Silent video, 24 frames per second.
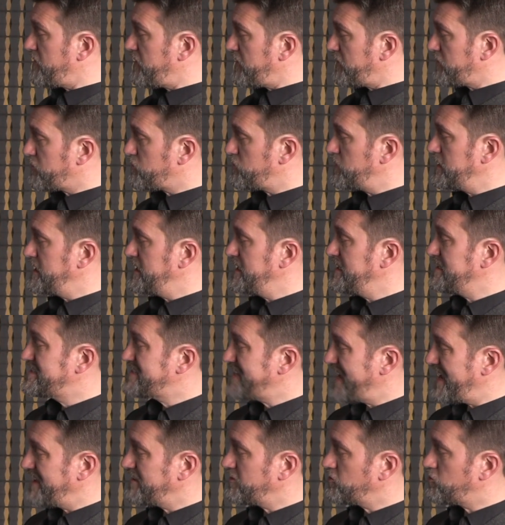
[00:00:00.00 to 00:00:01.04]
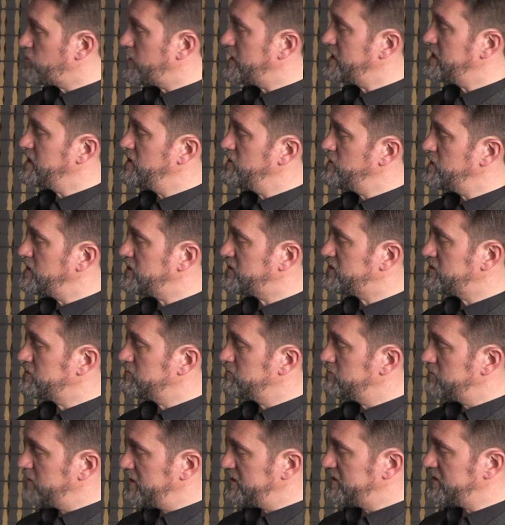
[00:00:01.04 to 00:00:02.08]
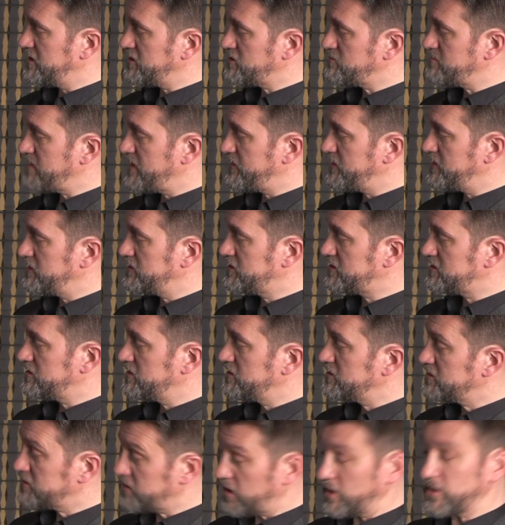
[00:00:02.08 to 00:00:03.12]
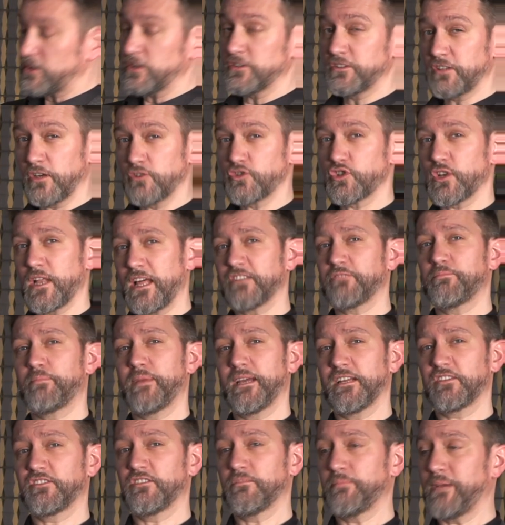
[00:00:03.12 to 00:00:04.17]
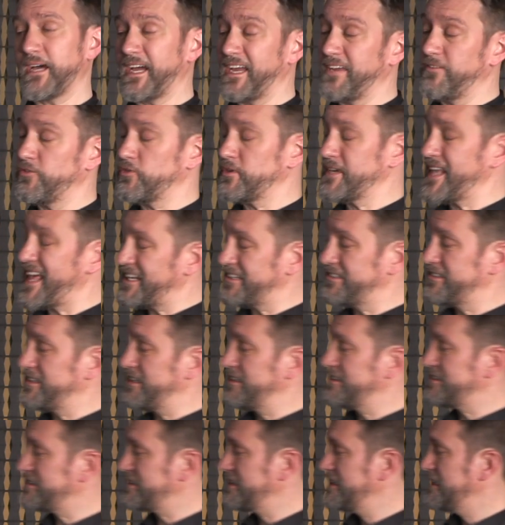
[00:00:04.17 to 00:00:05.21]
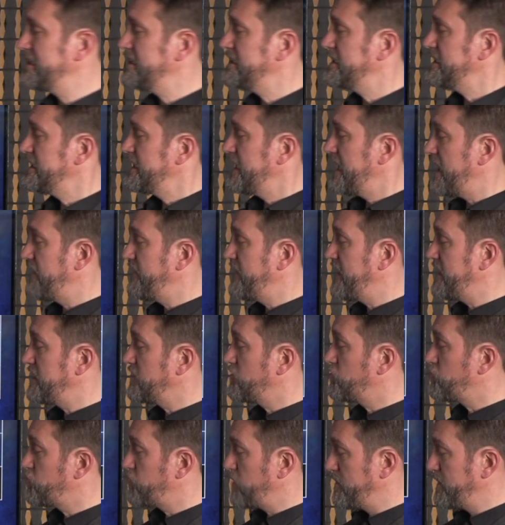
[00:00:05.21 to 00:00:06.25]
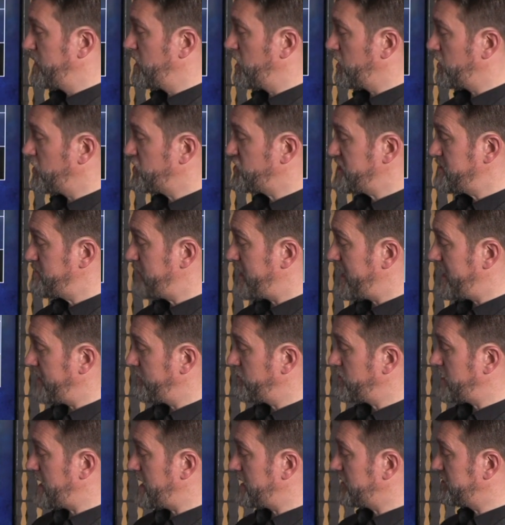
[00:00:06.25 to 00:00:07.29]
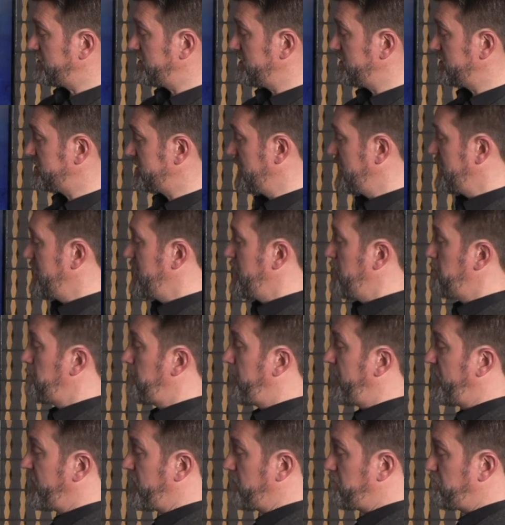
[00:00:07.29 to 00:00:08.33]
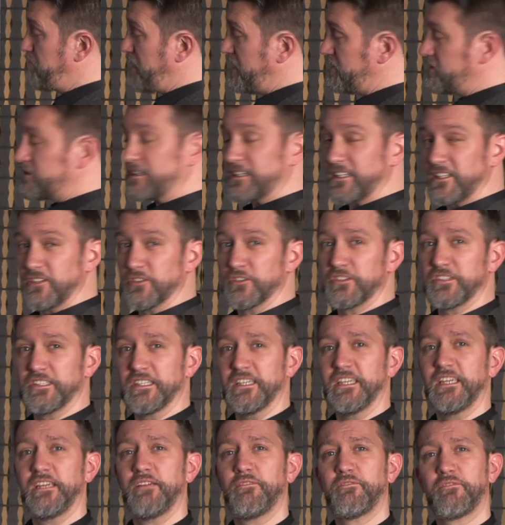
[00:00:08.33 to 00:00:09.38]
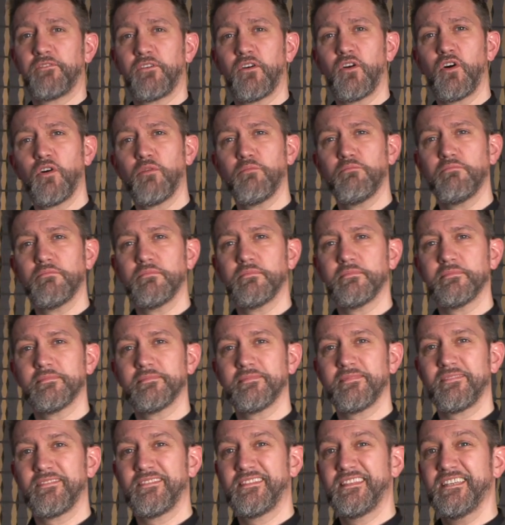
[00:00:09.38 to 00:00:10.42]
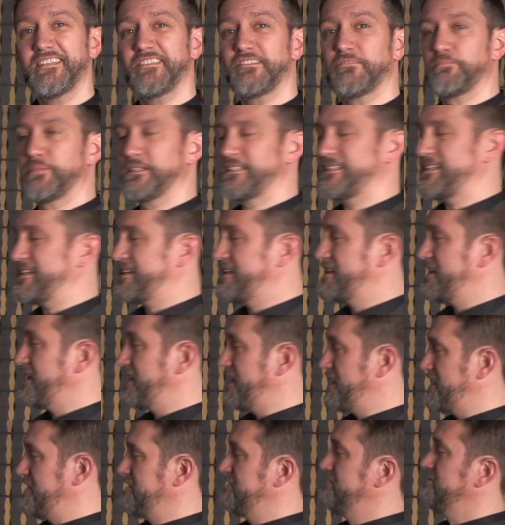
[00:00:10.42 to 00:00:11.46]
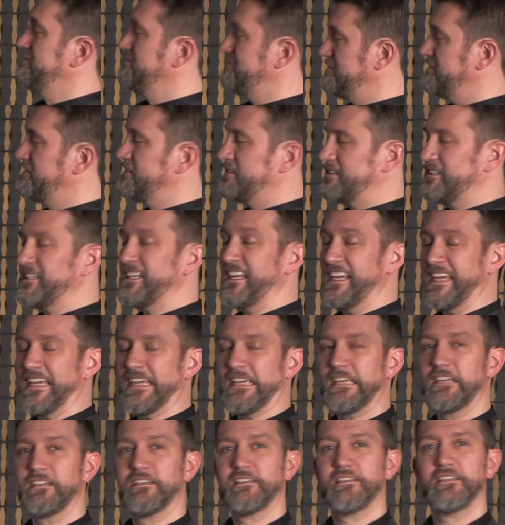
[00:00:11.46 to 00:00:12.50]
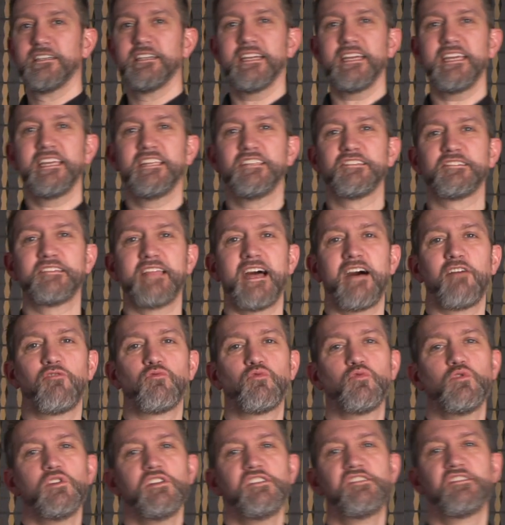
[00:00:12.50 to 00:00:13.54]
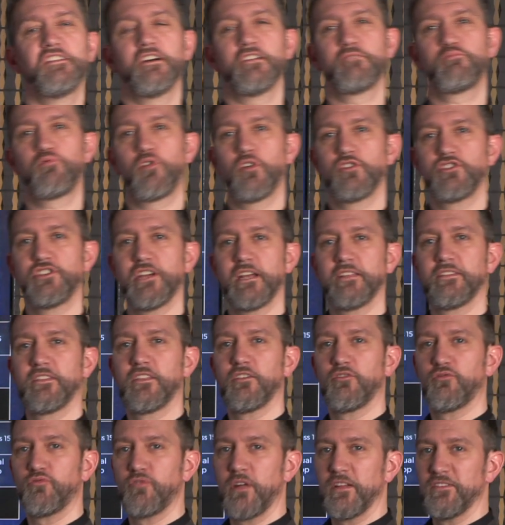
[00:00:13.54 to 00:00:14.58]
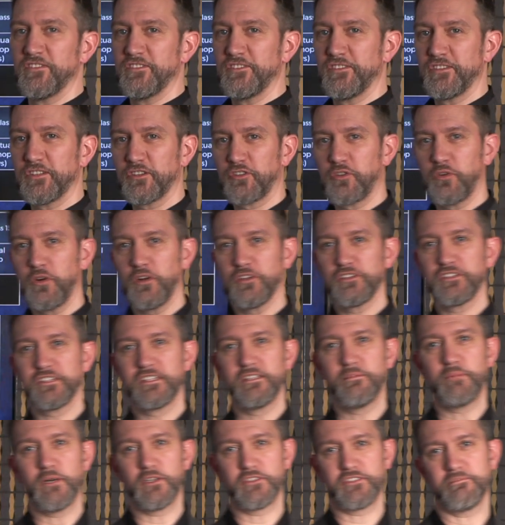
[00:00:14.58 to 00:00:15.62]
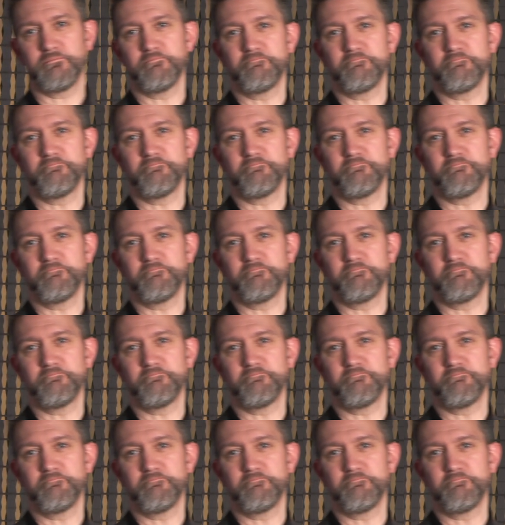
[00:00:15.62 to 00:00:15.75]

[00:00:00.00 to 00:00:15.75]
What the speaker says: 3 10-credit units, research methods, psychosocial aspects of behavior analysis, and then criminology and behavior analysis. But the bulk you'll see from this particular year is that research project that runs across the bottom.